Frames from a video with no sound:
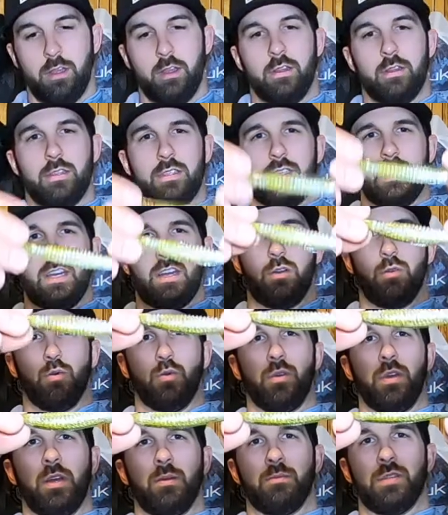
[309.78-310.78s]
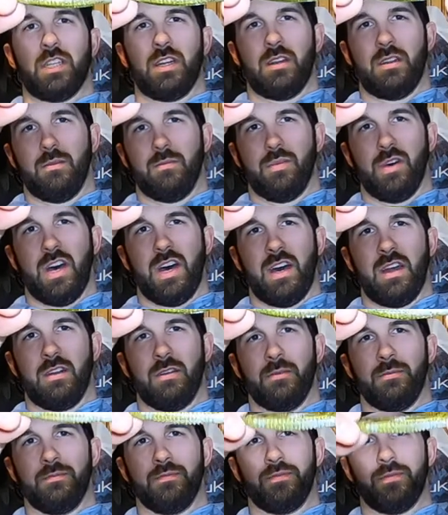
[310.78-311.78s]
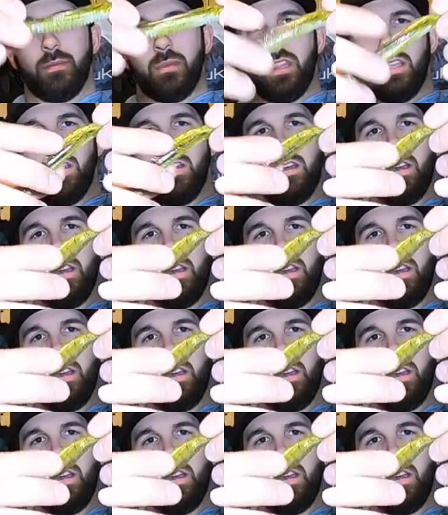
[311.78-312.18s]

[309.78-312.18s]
It's got ribs on the bottom, a